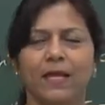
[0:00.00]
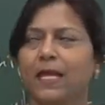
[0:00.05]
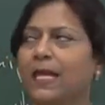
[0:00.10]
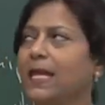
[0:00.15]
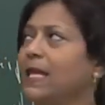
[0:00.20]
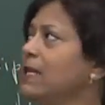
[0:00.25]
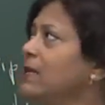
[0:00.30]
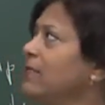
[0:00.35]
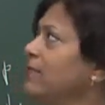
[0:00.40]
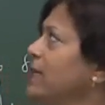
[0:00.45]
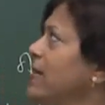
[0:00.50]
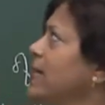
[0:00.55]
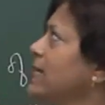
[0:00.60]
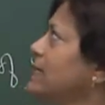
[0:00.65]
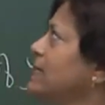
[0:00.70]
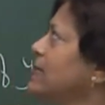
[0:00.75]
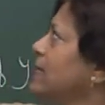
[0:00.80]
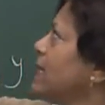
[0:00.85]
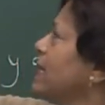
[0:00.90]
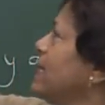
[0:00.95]

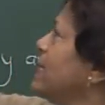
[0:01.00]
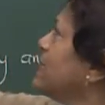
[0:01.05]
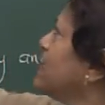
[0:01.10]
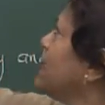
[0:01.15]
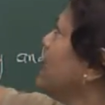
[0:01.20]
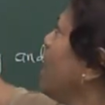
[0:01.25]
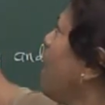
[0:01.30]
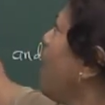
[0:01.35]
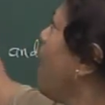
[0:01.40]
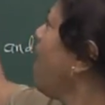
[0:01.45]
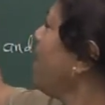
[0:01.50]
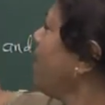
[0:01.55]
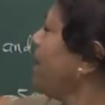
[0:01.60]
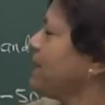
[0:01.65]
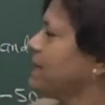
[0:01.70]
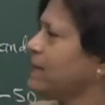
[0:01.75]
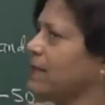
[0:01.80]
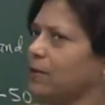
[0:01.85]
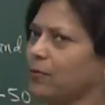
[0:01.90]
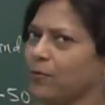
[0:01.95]
Inverse is the
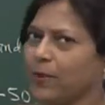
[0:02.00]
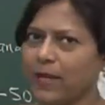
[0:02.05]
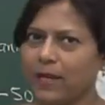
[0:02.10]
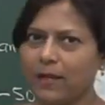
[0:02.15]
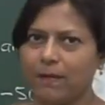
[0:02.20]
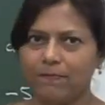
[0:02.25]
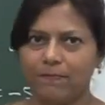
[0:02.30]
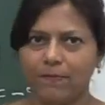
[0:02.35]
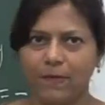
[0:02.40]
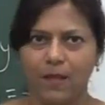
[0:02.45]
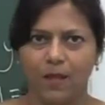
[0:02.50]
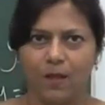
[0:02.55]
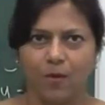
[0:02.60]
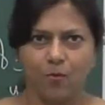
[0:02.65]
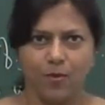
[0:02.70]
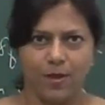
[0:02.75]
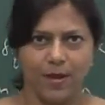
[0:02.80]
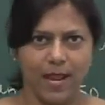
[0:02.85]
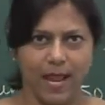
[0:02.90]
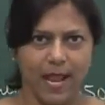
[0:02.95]
opposite way.
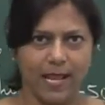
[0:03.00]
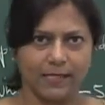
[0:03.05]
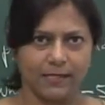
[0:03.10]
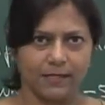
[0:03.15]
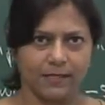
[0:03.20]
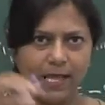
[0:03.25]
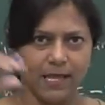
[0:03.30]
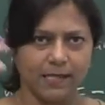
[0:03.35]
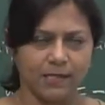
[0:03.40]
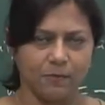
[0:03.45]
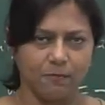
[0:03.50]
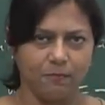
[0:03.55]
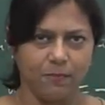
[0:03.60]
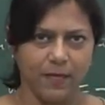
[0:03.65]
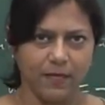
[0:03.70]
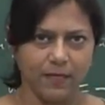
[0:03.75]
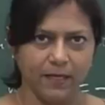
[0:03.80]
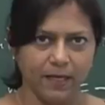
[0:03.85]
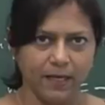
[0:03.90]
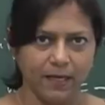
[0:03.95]
When x gets
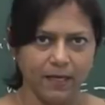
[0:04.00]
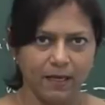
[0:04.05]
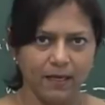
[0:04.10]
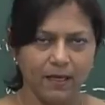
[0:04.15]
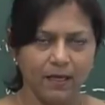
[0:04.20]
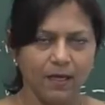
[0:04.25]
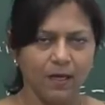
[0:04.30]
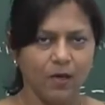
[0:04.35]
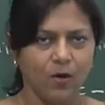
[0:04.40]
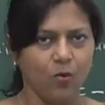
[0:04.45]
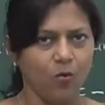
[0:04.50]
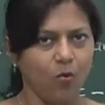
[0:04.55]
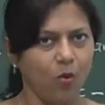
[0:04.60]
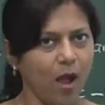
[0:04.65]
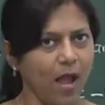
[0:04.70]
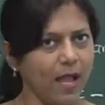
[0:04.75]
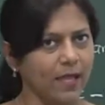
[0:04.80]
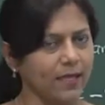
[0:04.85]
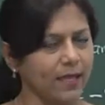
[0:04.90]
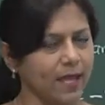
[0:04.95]
bigger,
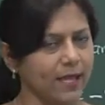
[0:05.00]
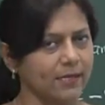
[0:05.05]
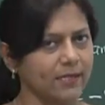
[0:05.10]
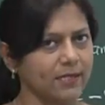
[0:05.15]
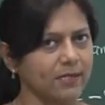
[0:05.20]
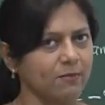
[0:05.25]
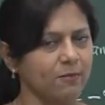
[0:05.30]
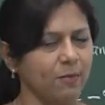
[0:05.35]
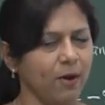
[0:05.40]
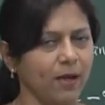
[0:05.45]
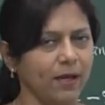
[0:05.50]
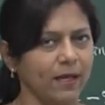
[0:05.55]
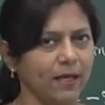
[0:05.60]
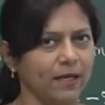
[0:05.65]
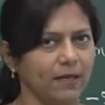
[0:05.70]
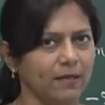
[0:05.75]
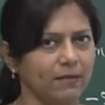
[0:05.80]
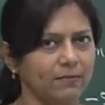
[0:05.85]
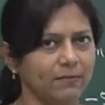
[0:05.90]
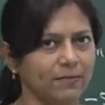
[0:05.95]
y gets
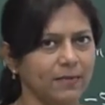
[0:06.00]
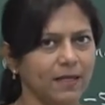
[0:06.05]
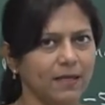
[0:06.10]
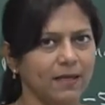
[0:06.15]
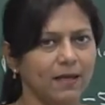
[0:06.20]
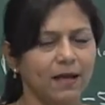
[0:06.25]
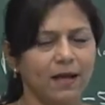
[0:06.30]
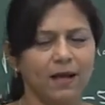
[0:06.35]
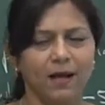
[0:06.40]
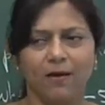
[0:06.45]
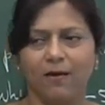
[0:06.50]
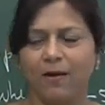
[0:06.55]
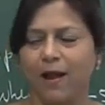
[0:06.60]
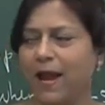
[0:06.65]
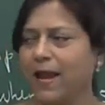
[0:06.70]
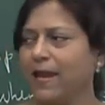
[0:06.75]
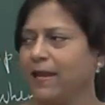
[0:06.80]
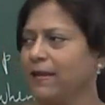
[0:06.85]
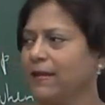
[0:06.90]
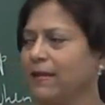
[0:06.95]
smaller. All
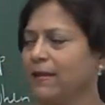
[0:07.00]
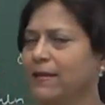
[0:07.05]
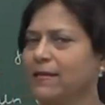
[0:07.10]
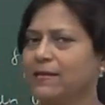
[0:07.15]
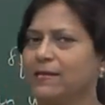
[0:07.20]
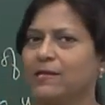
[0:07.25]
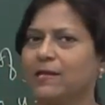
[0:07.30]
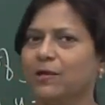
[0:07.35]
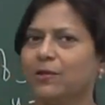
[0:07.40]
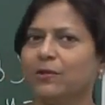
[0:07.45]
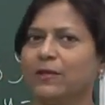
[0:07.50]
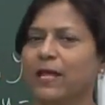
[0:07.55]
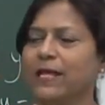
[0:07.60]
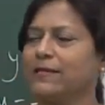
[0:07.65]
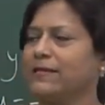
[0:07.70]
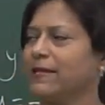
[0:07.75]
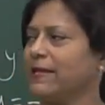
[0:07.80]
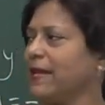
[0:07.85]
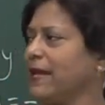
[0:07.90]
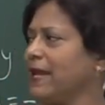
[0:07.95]
right? So
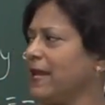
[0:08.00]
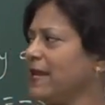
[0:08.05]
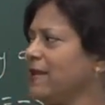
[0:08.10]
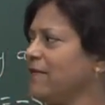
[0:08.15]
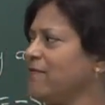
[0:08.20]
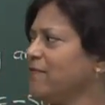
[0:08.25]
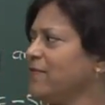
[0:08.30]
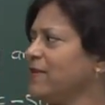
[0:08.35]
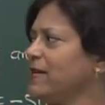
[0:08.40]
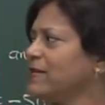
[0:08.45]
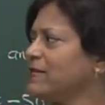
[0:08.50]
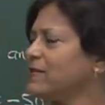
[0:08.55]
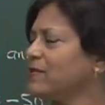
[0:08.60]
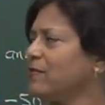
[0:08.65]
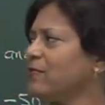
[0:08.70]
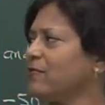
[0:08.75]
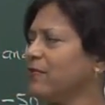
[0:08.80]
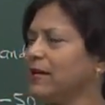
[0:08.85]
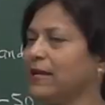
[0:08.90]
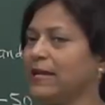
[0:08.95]
that's an inverse
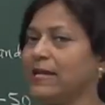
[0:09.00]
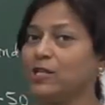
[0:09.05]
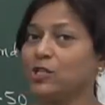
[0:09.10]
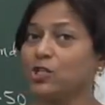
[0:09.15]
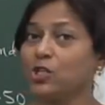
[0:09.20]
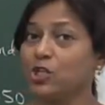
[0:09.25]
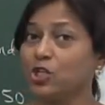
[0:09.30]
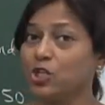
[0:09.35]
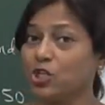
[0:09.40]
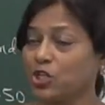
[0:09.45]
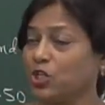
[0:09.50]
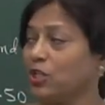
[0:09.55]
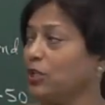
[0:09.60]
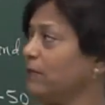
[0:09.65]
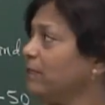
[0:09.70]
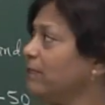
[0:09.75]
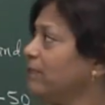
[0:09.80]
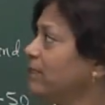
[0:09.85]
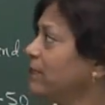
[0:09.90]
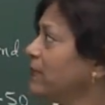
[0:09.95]

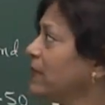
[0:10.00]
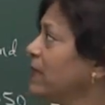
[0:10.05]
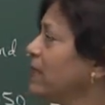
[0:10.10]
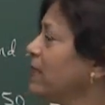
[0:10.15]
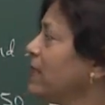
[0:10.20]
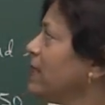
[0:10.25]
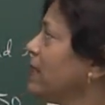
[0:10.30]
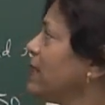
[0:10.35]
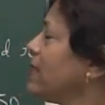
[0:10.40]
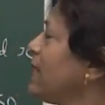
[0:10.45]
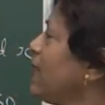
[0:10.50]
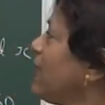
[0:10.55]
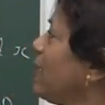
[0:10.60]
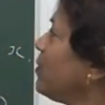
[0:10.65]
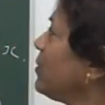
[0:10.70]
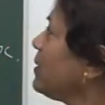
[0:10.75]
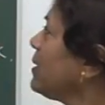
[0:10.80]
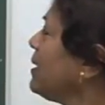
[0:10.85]
relationship. Now